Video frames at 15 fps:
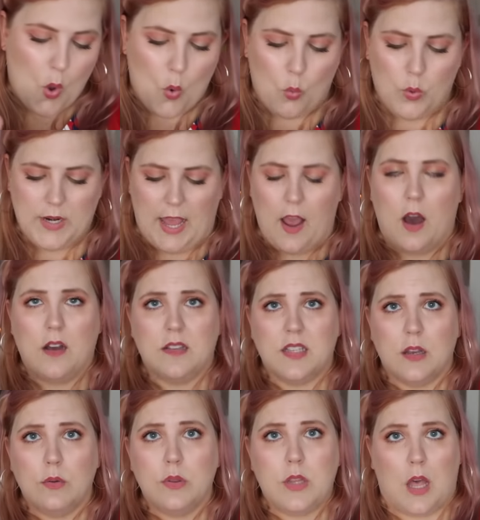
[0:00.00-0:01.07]
What I
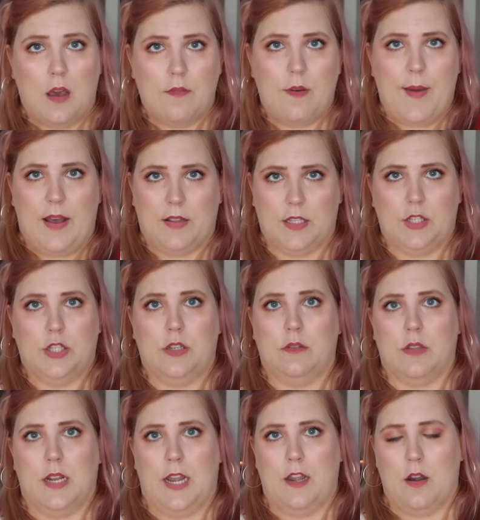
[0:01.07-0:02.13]
also love about this shoe
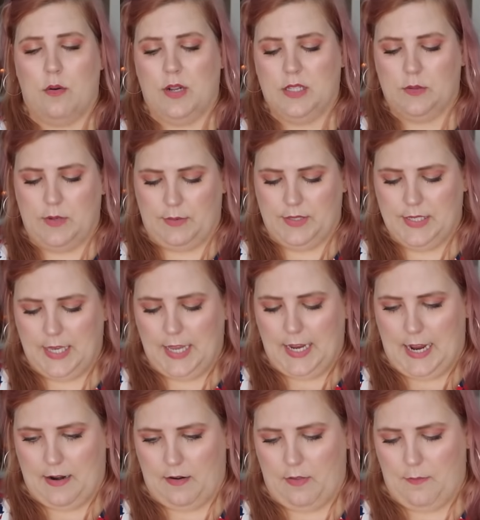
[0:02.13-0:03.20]
that I noticed when I was taking
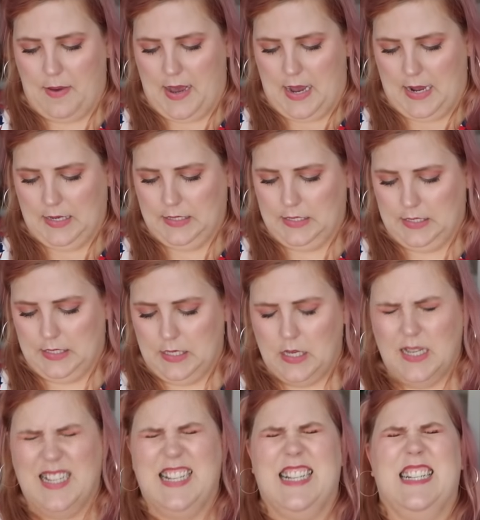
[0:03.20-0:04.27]
out of the box,
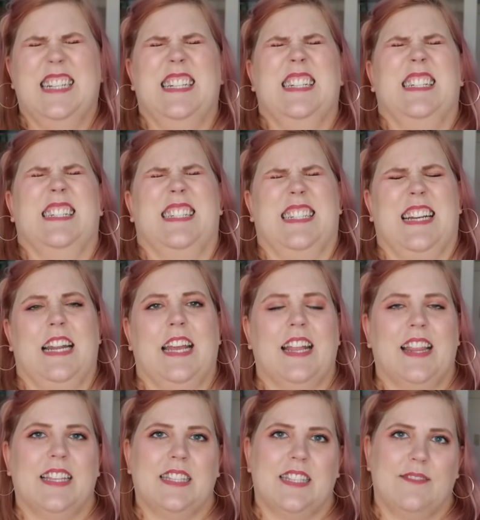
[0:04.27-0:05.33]
I gotta
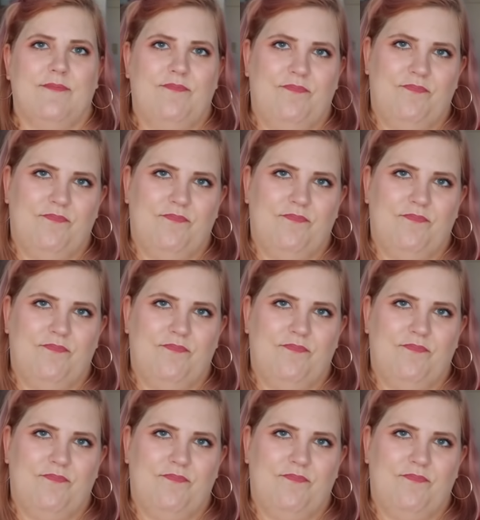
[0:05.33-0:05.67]
get this,